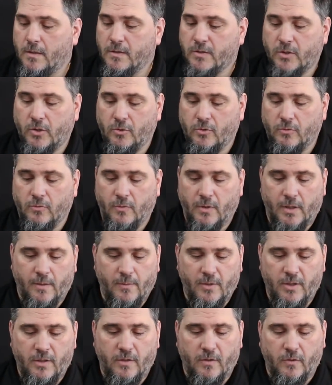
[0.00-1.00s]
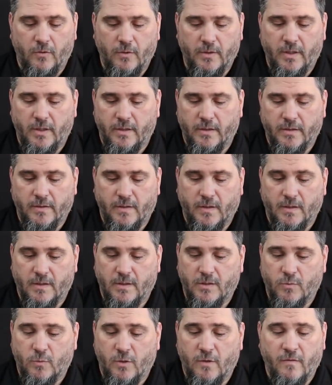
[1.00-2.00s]
So what I'm gonna do is, this
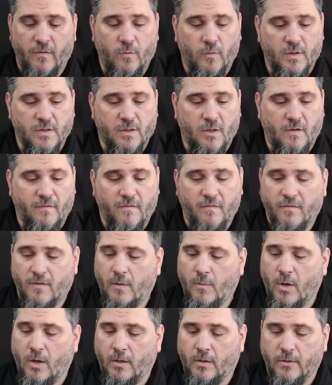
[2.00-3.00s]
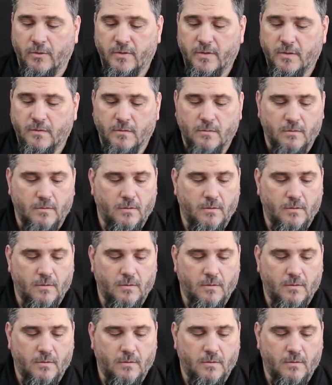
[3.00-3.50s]
is one of the ones off of our markers.